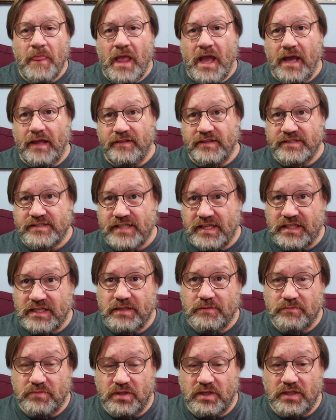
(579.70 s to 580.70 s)
and the
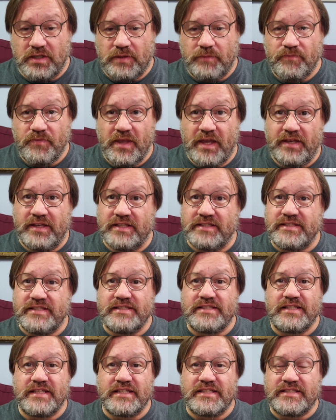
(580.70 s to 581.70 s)
second book? And this
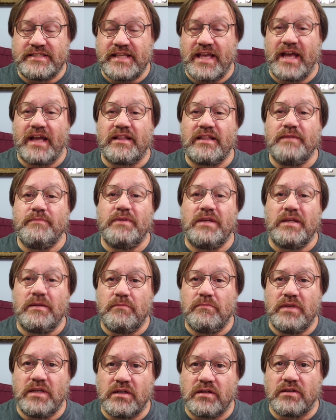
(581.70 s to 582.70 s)
is exactly being
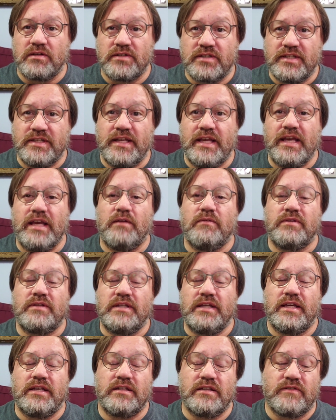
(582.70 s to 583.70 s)
mirrored today with the
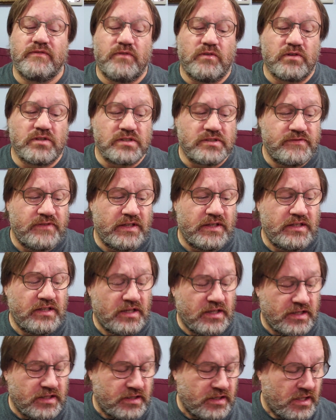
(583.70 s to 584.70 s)
end of the Forrest Fenn
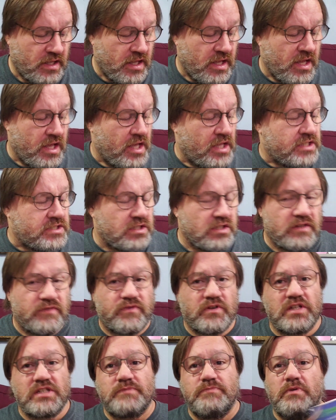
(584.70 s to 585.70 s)
hunt. So the
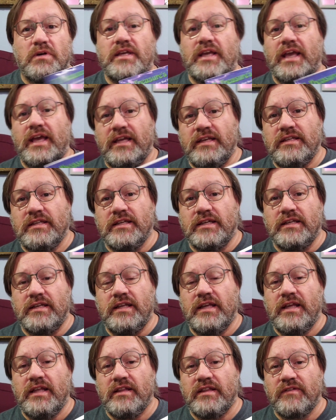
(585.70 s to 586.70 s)
first book ended.
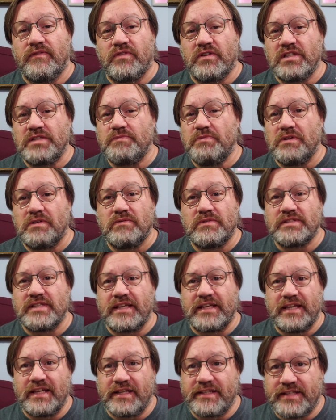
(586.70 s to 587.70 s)
The first book was
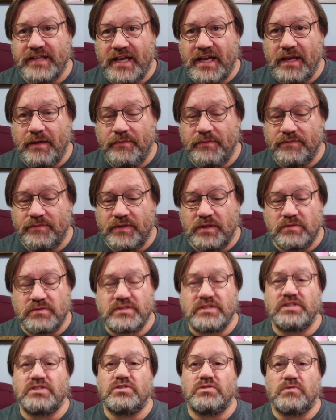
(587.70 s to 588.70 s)
like at a time there was
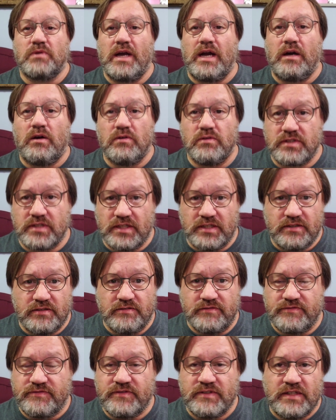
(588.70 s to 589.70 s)
a drought
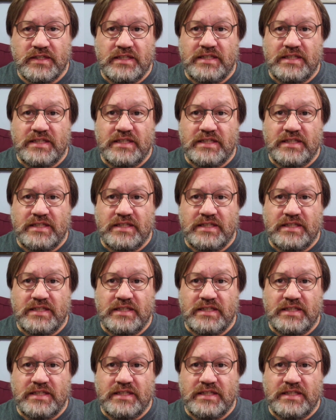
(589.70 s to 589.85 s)
of